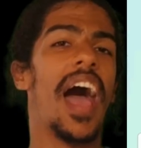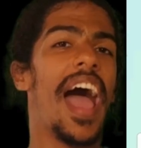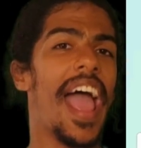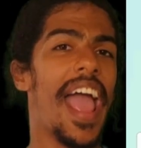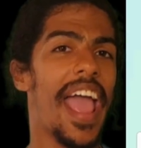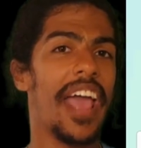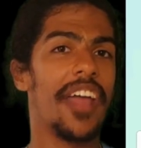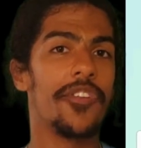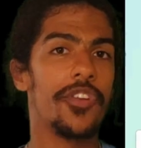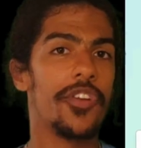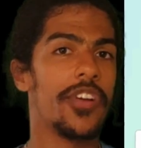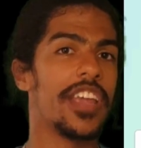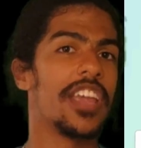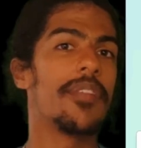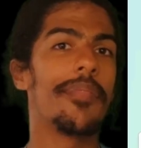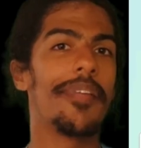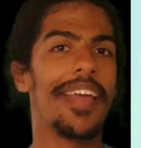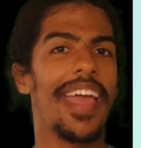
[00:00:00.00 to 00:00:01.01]
and you're
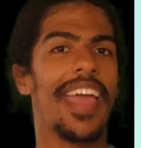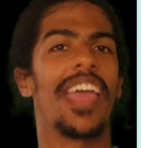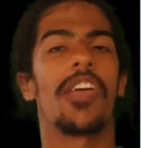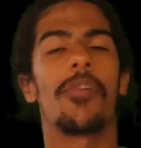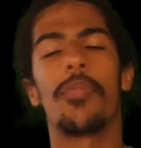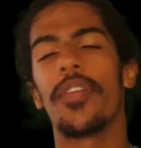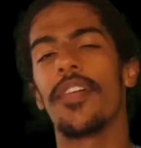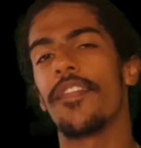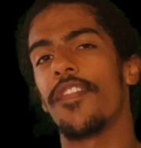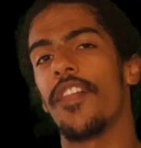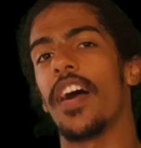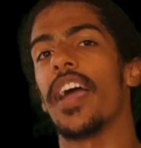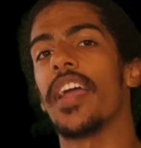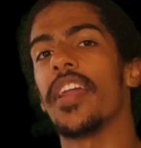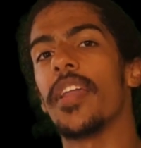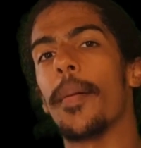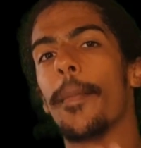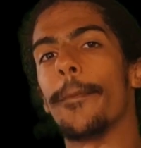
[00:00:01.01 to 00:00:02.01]
even able to
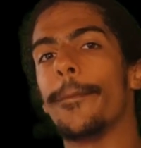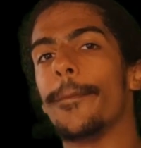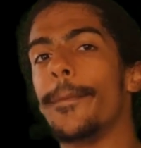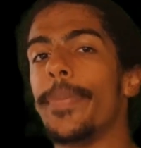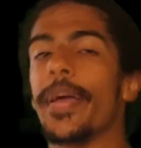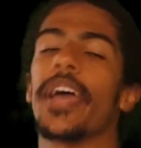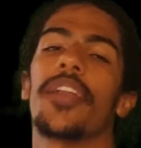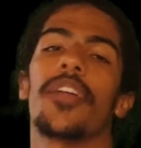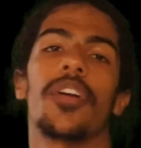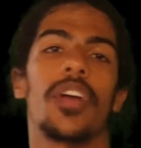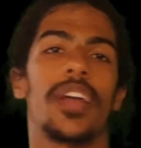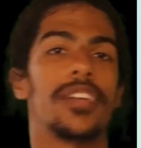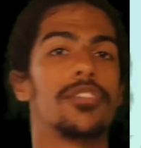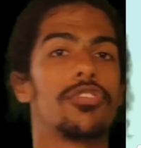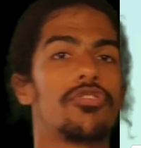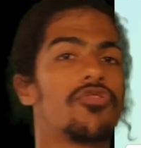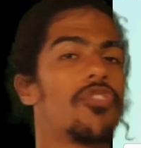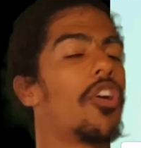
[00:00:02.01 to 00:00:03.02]
find better
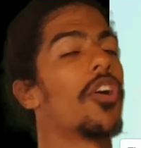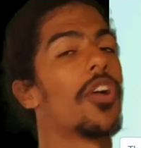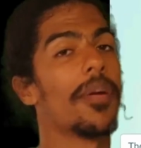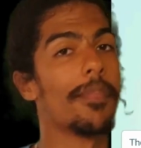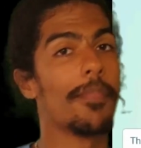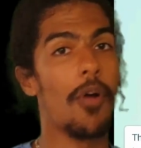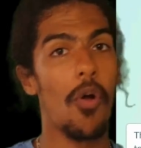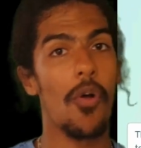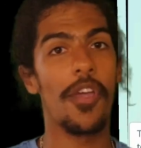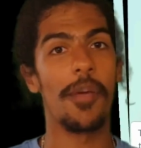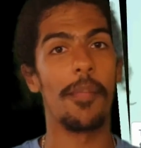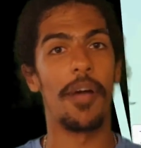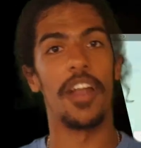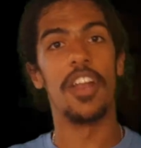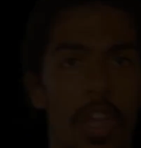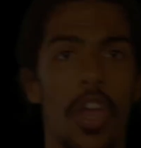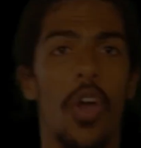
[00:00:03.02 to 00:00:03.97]
and stronger Pokemon.